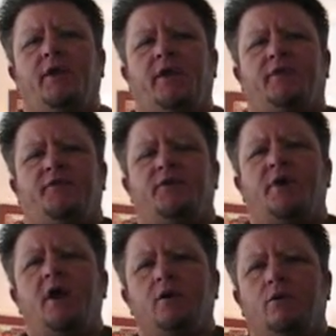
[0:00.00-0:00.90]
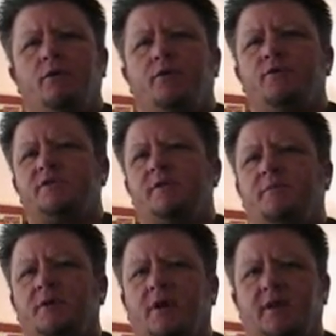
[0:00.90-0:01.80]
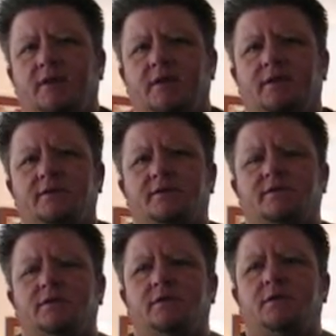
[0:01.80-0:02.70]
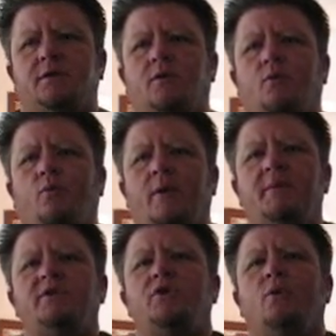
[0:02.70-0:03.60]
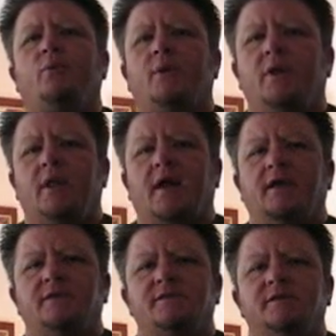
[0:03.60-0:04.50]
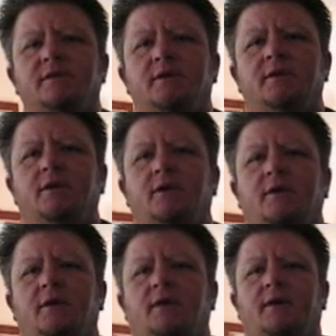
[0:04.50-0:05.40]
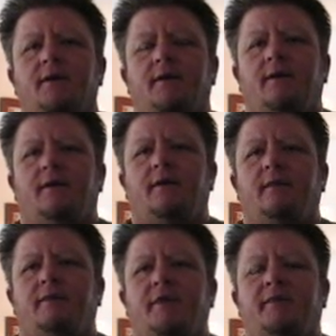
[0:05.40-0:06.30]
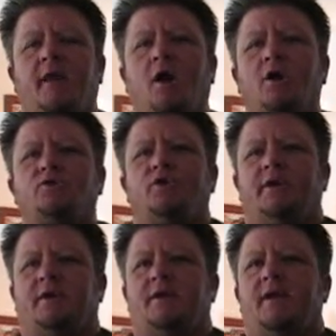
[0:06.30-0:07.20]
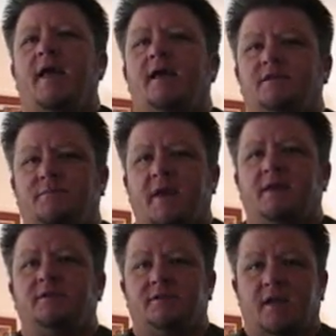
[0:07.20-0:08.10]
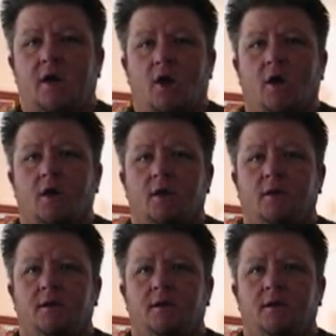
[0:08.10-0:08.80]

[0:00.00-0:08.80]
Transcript: if you're not going through something like this, women don't realize that they are treated as bad as they are.